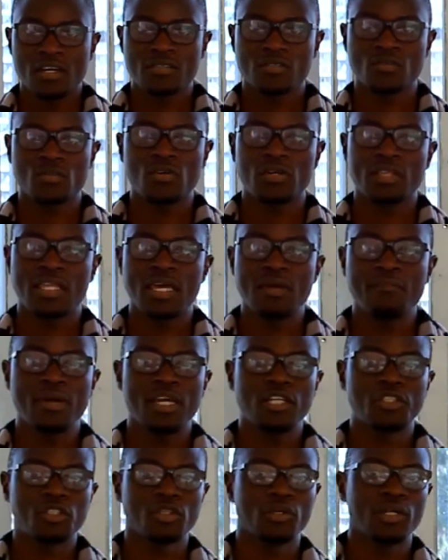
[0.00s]
So they
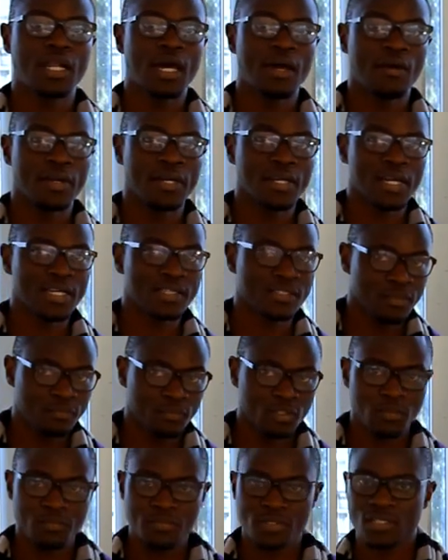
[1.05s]
may show diarrhea
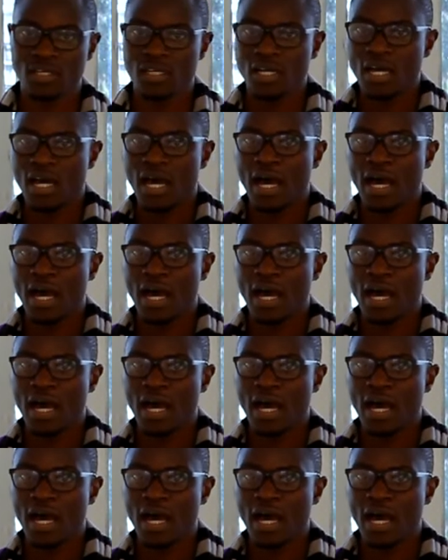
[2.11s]
symptoms